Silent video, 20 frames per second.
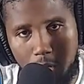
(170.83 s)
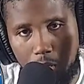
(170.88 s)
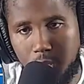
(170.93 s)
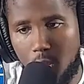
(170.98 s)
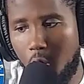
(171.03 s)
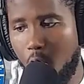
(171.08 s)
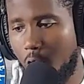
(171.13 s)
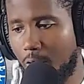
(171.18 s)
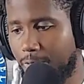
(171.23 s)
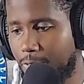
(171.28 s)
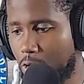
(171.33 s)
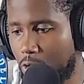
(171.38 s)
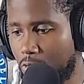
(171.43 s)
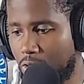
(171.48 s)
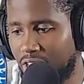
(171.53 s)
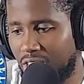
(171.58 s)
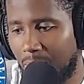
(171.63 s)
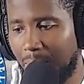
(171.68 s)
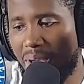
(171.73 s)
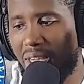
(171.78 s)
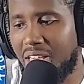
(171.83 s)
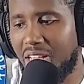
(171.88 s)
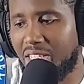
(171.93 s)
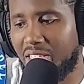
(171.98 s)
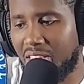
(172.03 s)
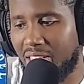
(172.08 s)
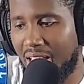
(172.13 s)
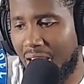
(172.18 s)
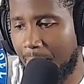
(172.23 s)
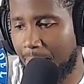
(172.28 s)
Claw for a reason. I'm going to get
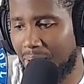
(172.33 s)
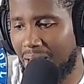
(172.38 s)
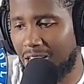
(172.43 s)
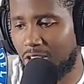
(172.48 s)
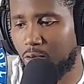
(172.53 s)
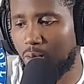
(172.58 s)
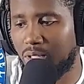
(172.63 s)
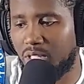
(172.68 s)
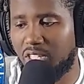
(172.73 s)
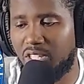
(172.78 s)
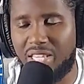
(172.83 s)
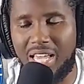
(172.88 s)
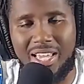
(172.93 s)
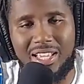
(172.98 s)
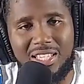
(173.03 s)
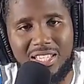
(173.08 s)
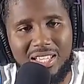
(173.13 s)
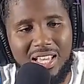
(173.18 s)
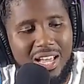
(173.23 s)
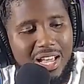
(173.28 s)
to that. But I just want to say,